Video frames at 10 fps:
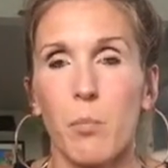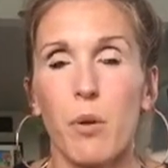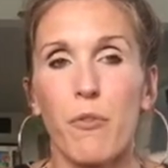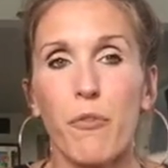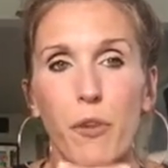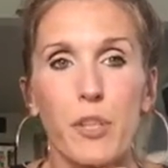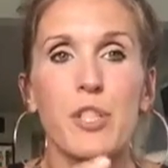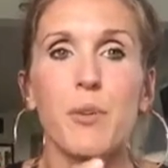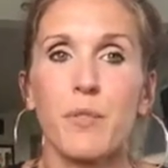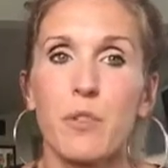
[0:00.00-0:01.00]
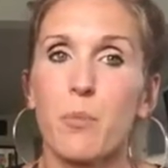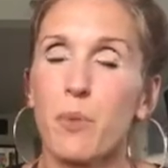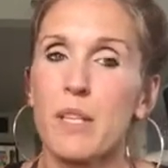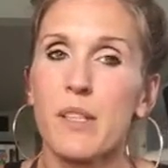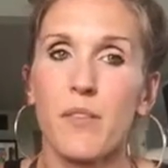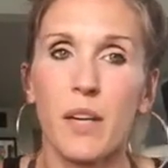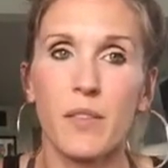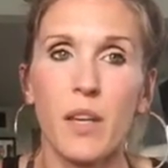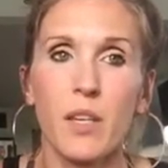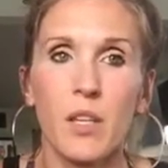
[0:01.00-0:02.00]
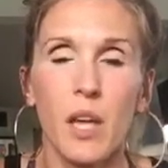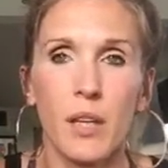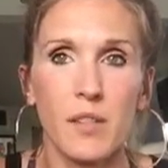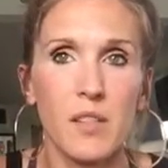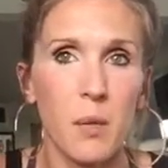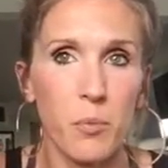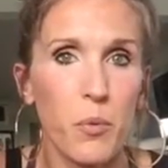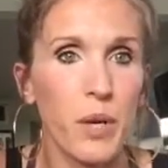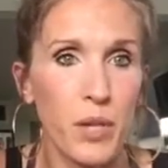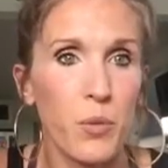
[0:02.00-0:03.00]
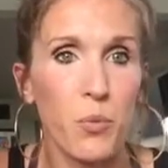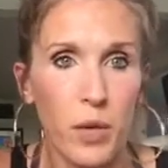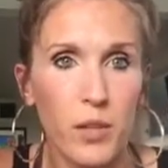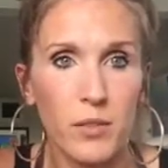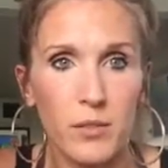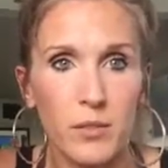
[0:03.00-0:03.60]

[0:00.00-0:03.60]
But first you have to embrace the fact that at some point you will.